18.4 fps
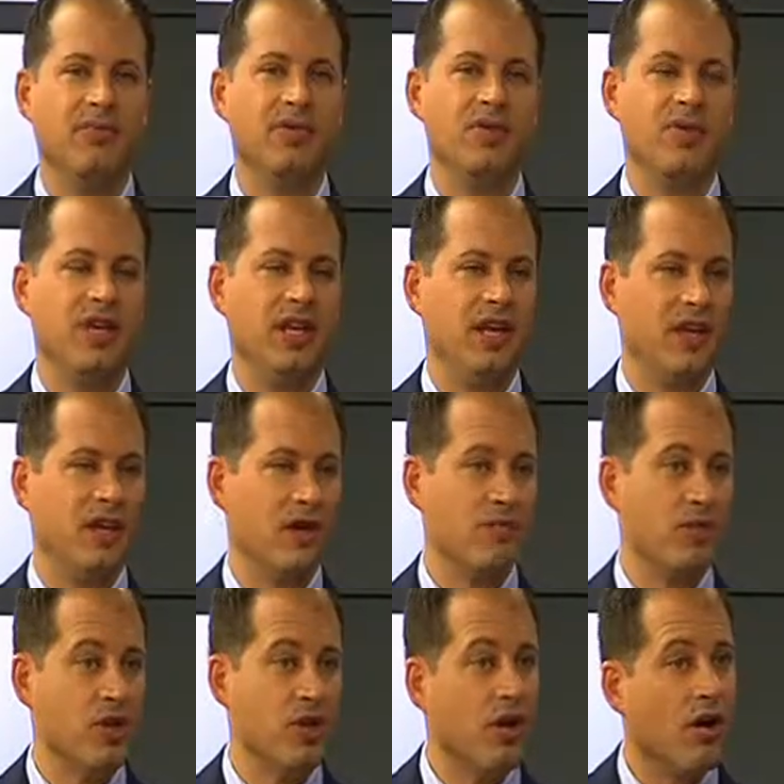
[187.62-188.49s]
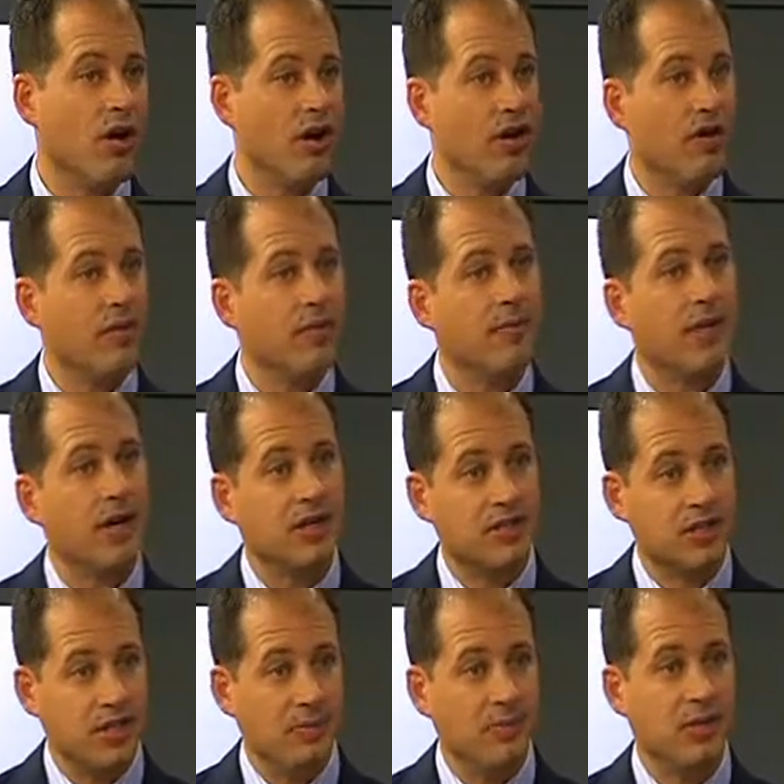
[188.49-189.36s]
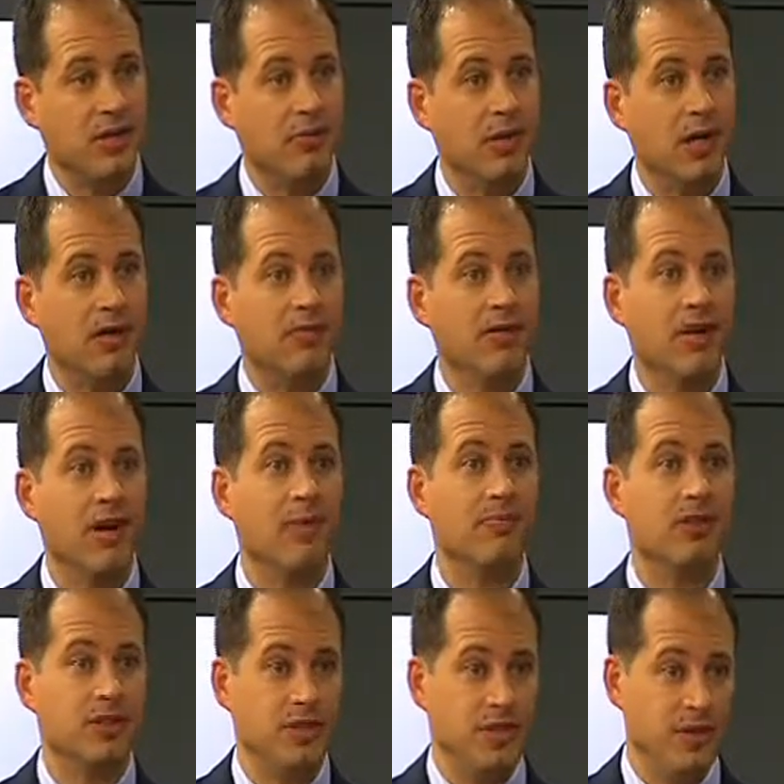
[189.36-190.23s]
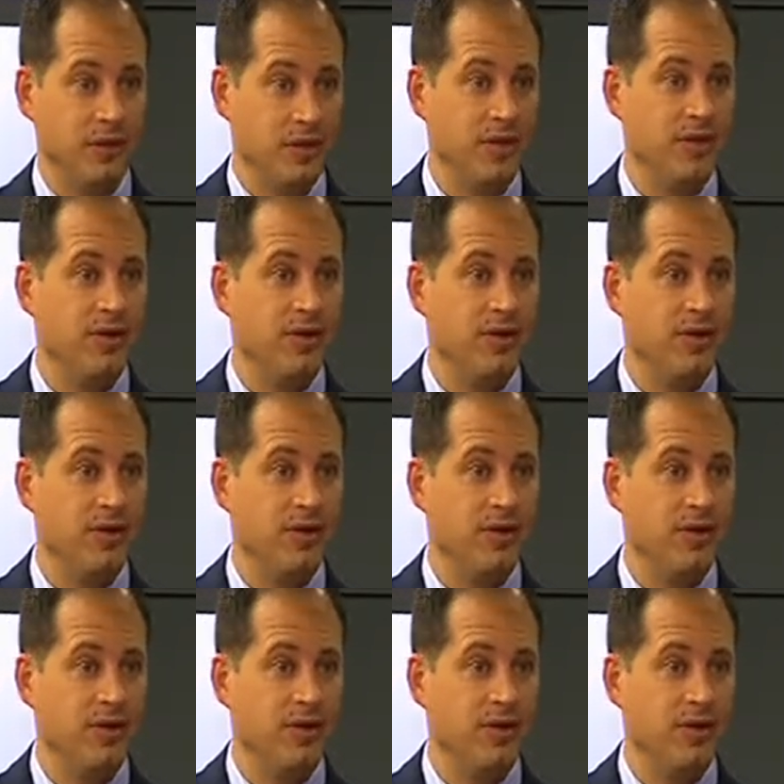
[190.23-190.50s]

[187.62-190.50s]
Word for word: receding gums are a symptom of gum disease.